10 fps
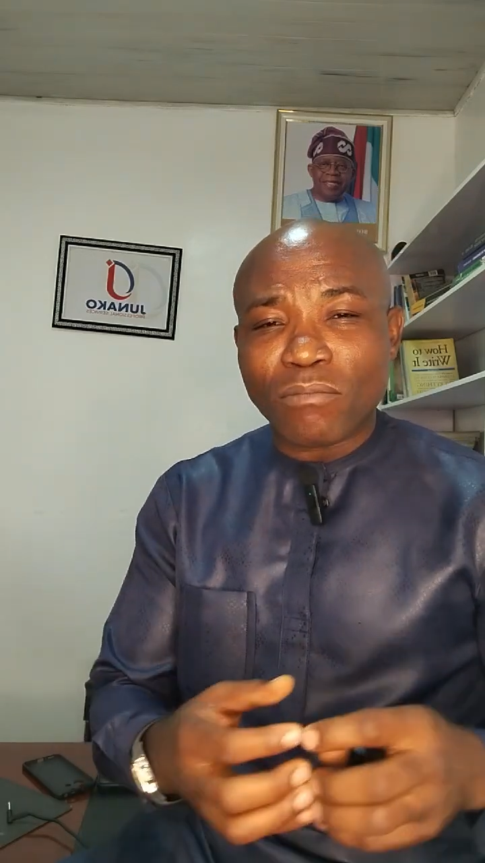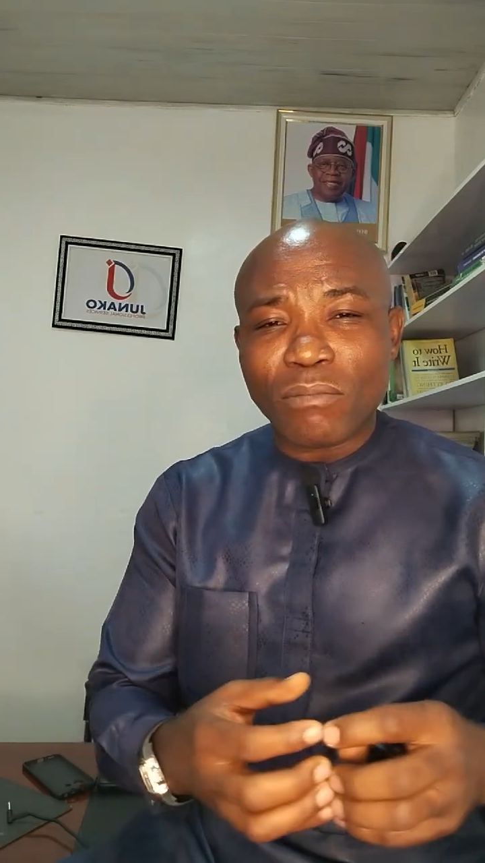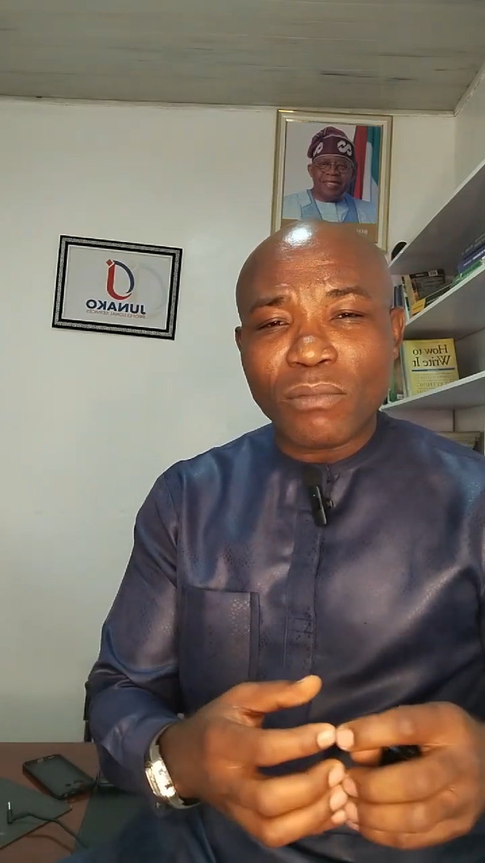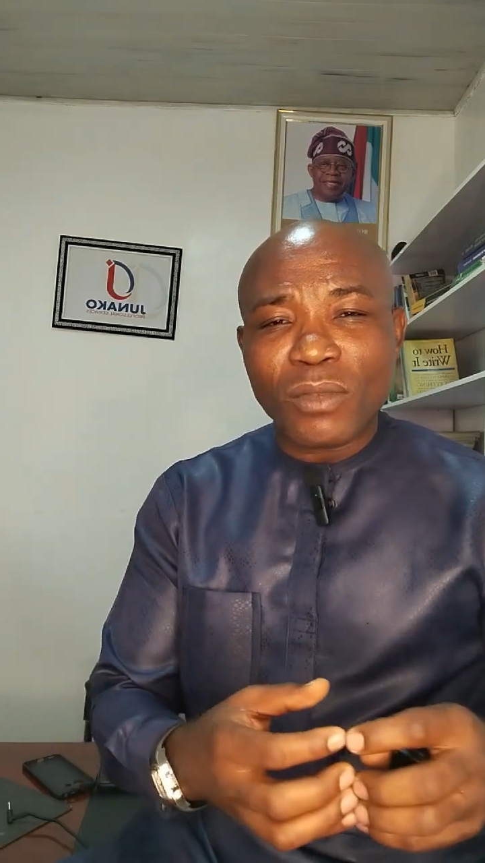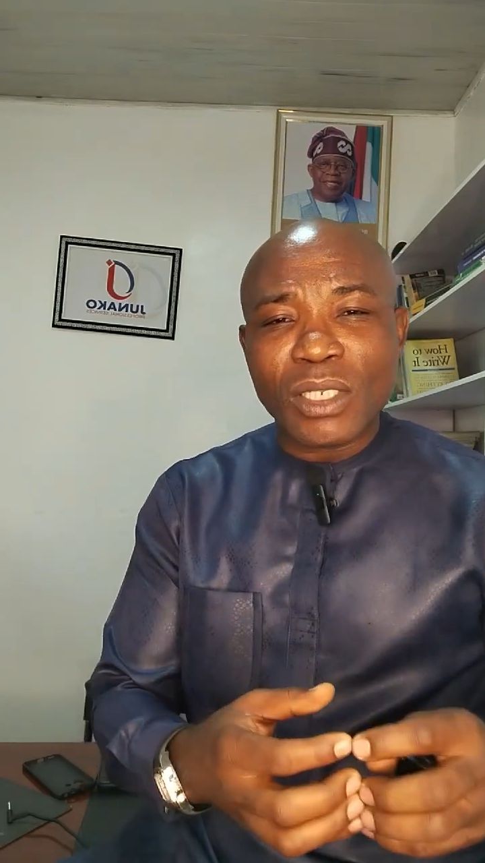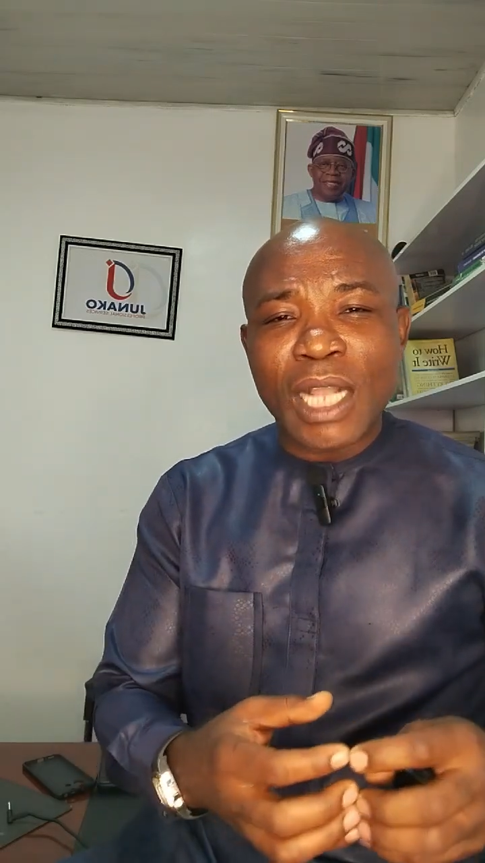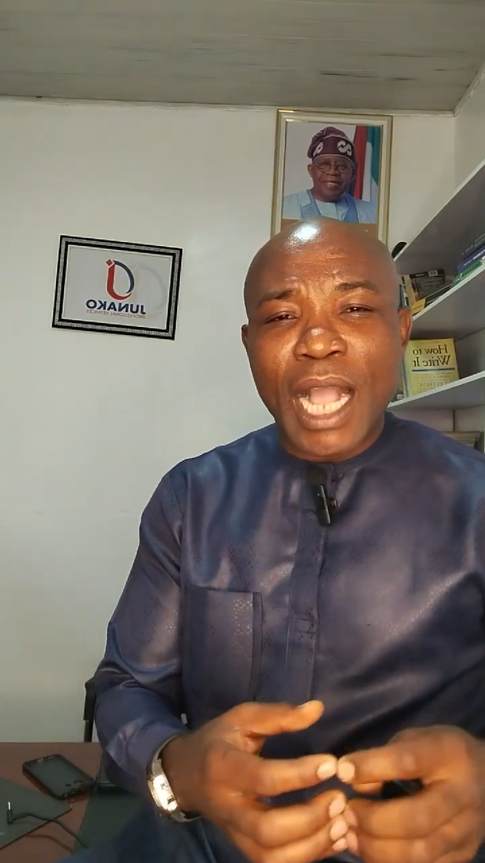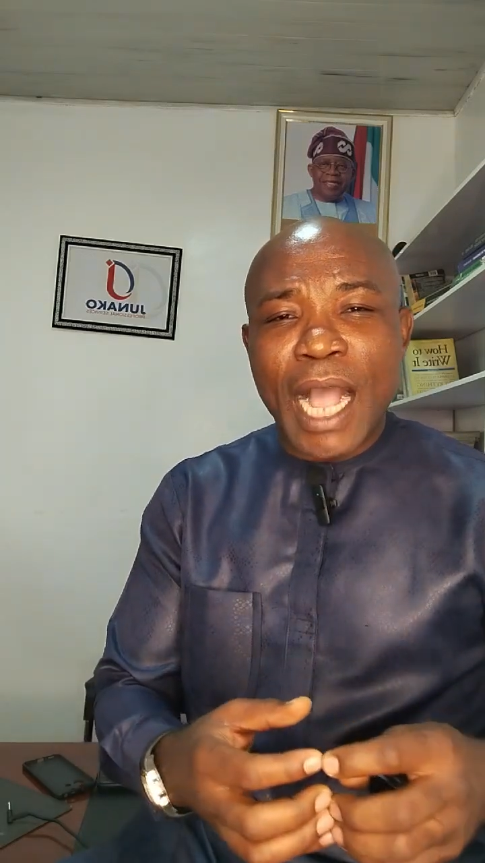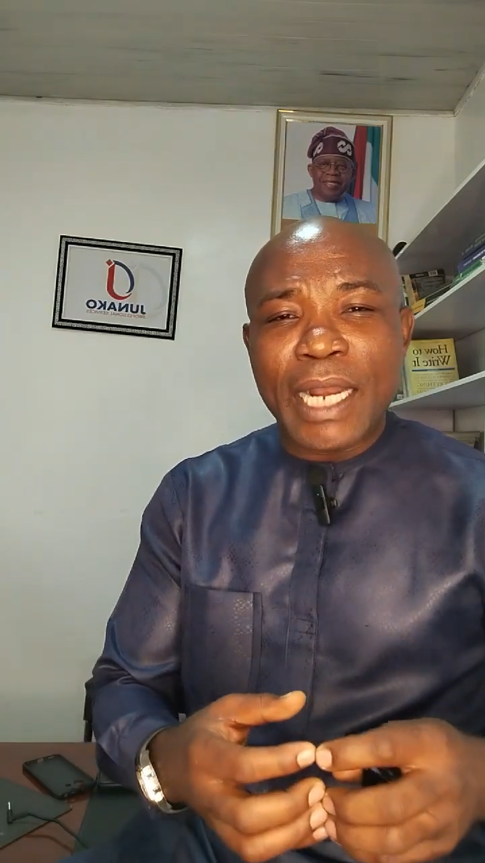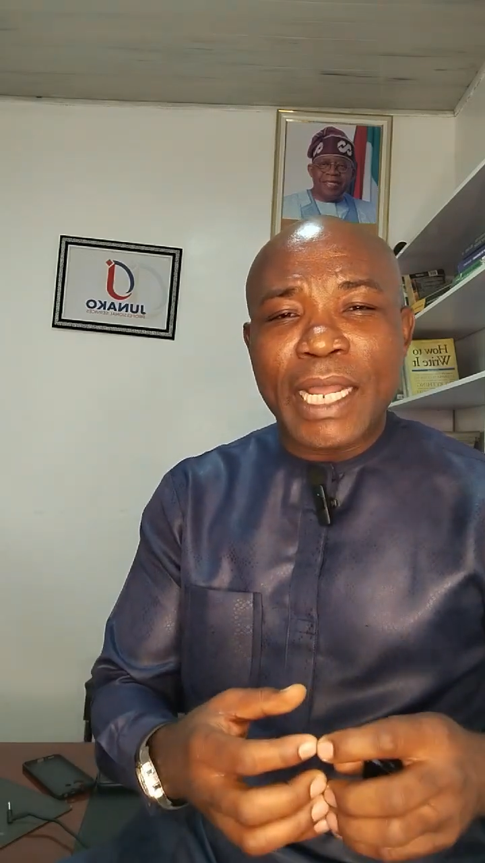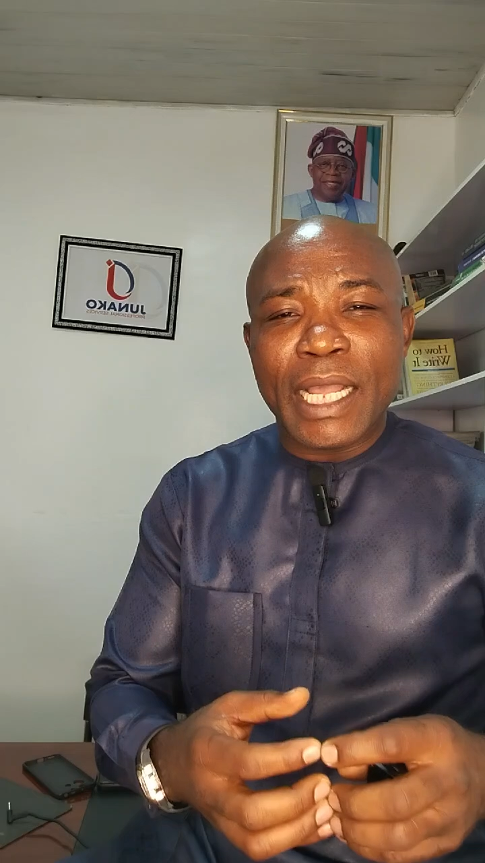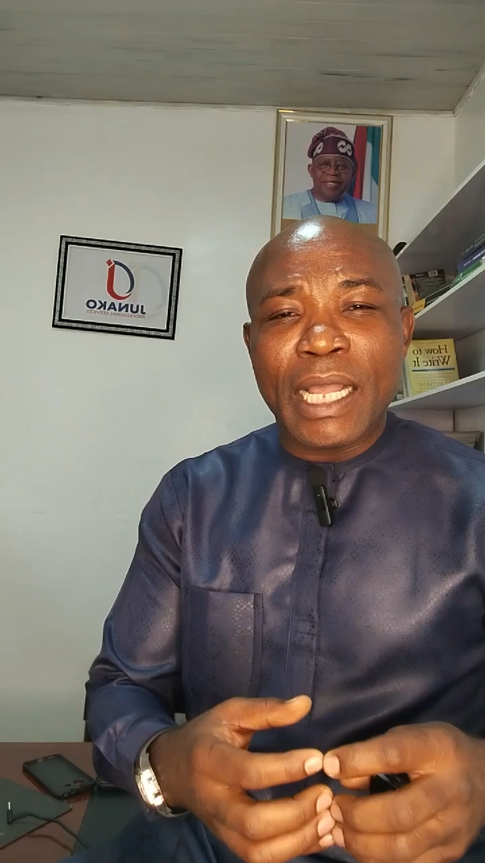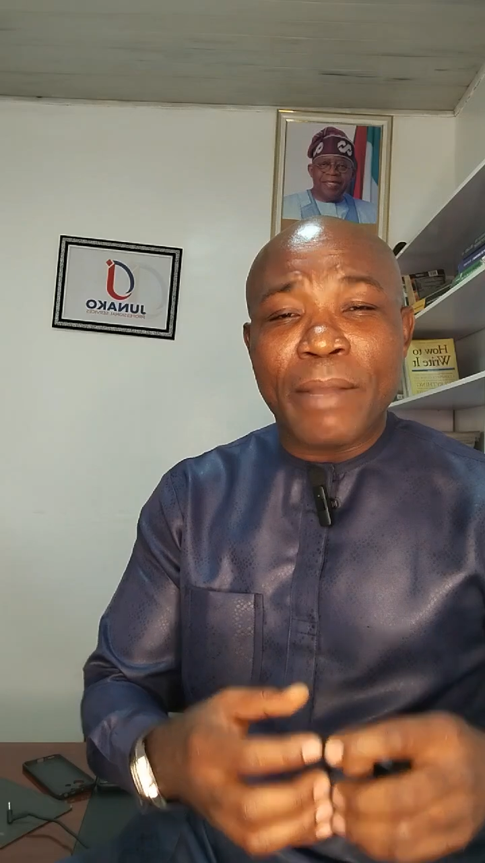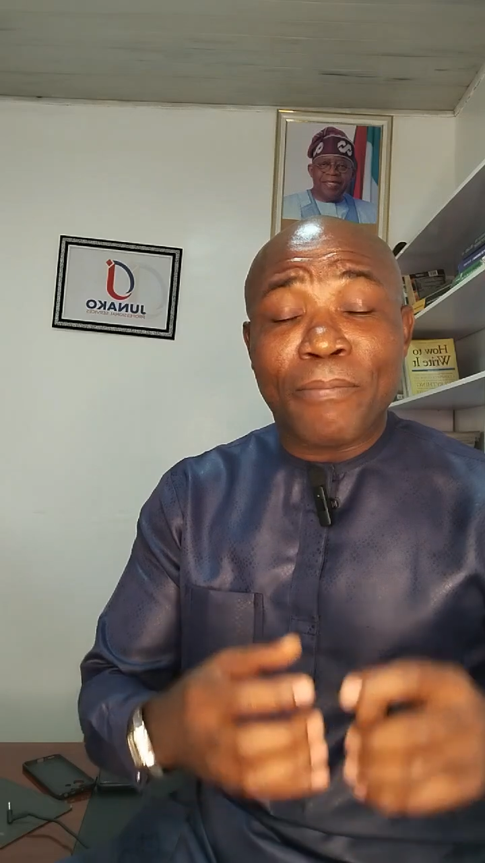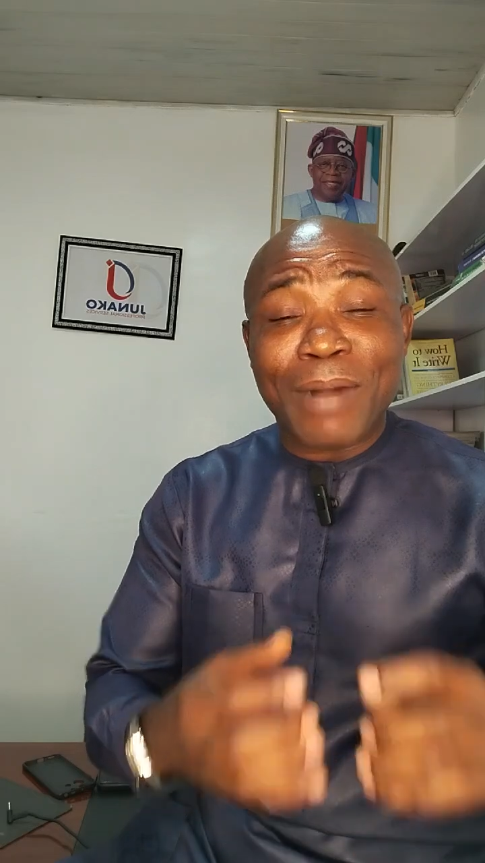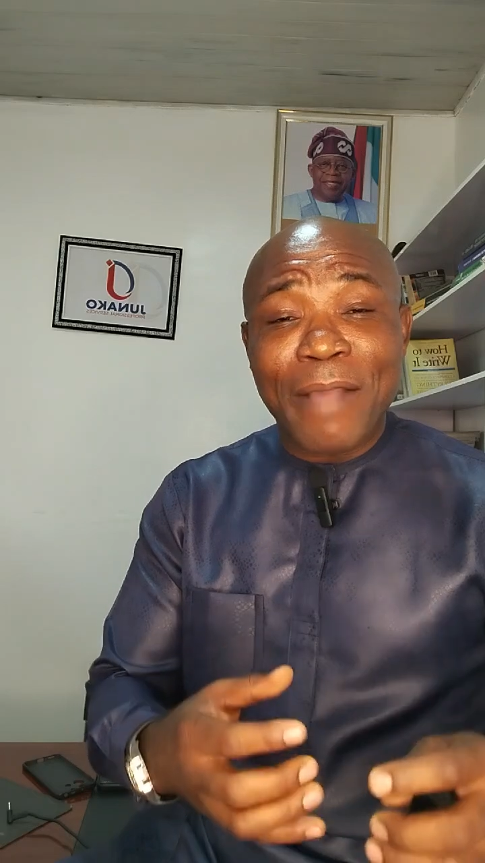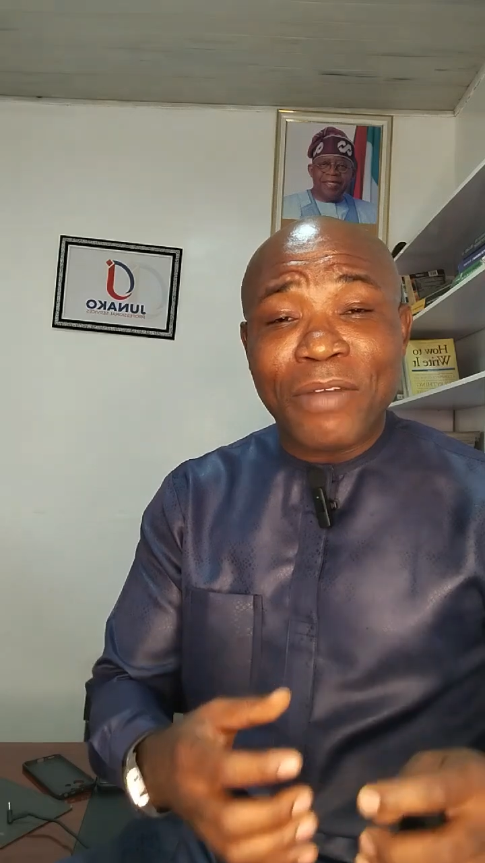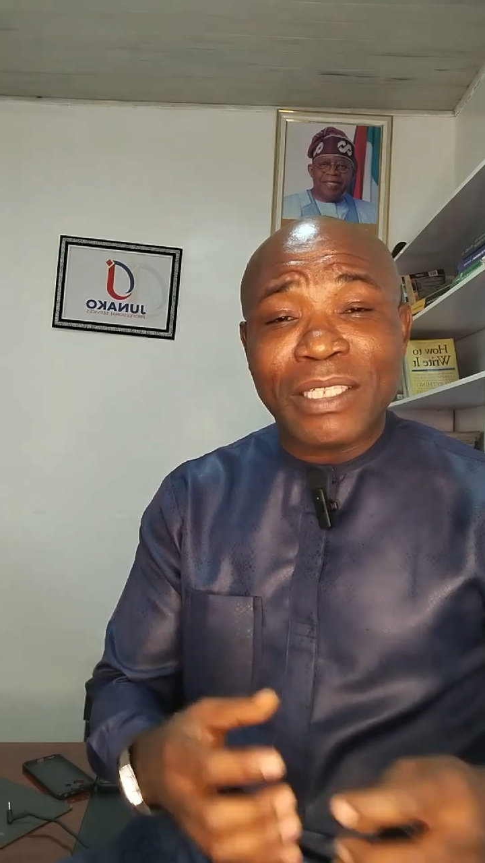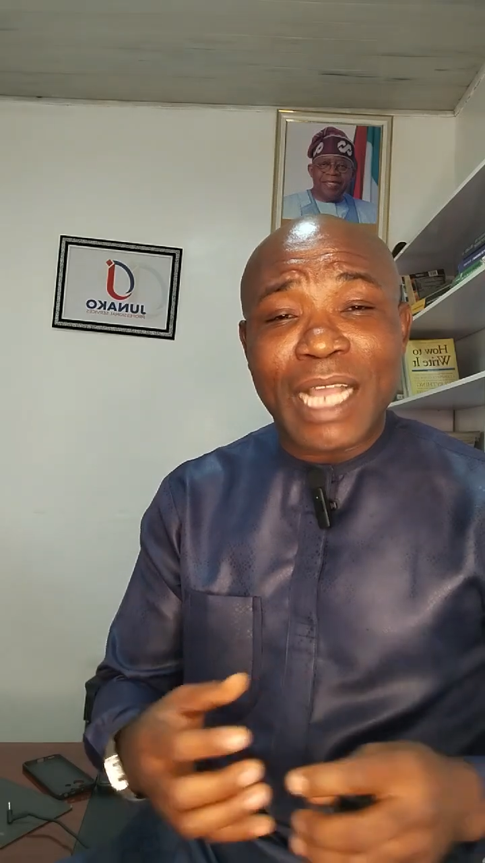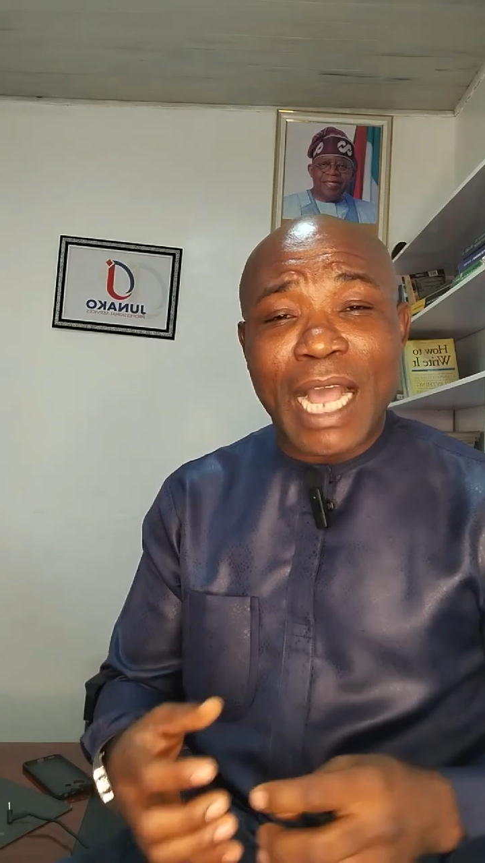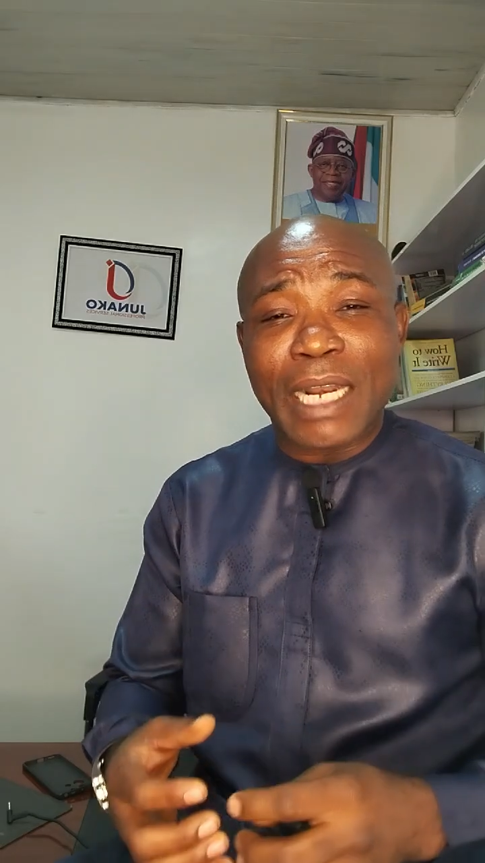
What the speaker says: public bidding.